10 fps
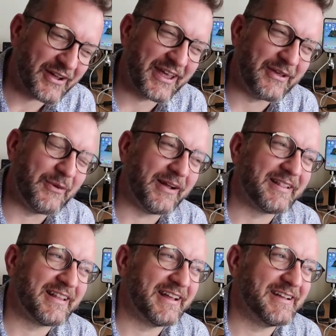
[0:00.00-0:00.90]
okay,
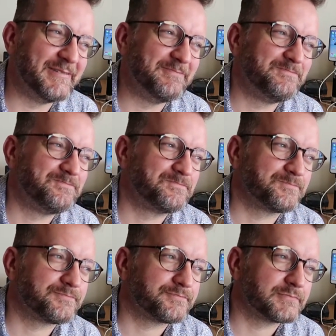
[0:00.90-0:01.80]
well, um,
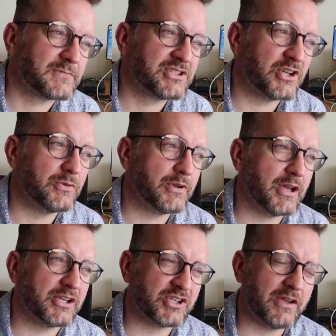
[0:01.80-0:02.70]
so
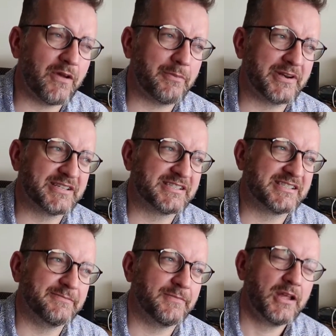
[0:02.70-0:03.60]
a server operating
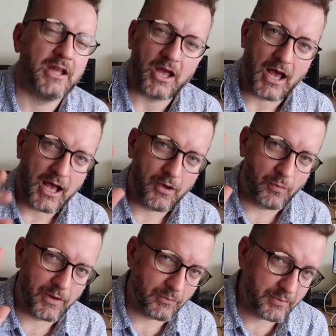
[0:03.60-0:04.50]
system.
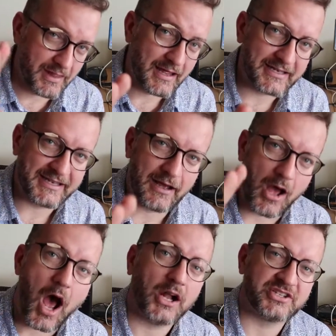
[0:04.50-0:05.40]
Well, without a doubt,
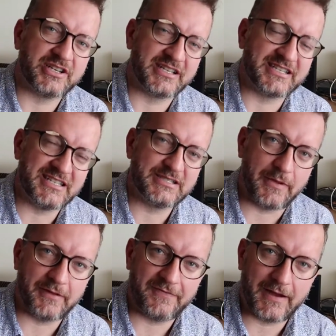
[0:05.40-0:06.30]
Arch Linux is
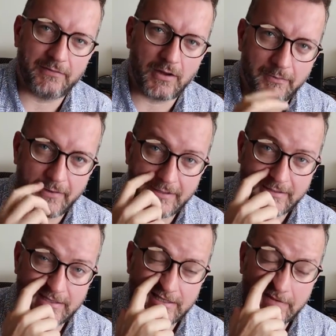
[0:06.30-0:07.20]
my favorite operating
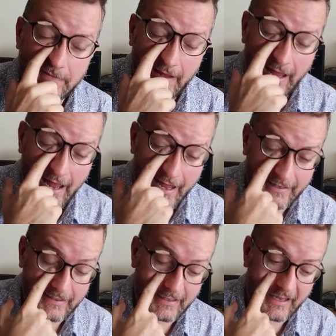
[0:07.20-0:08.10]
system,
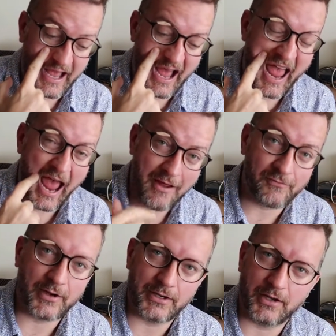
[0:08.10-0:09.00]
and I have
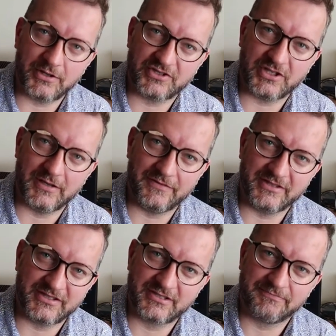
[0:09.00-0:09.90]
run it on
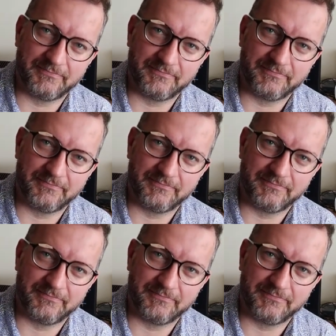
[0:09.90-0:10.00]
servers